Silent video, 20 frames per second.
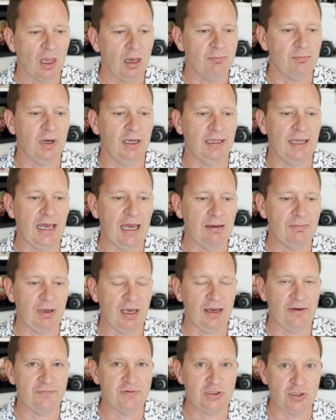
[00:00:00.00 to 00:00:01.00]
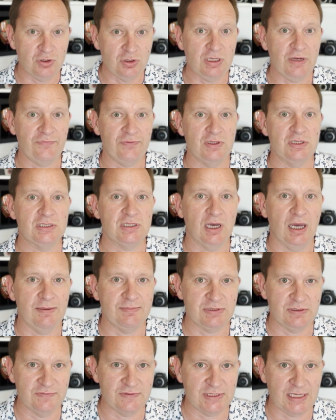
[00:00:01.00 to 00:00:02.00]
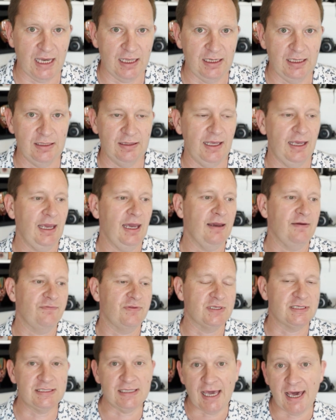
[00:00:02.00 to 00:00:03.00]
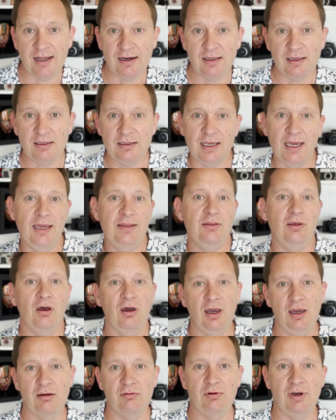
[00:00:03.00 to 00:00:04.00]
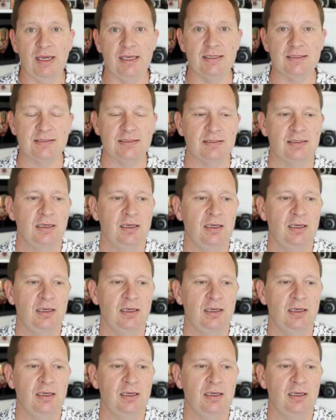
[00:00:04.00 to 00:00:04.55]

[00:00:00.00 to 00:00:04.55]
My lab have two different types of scanning. They have the standard and the high res.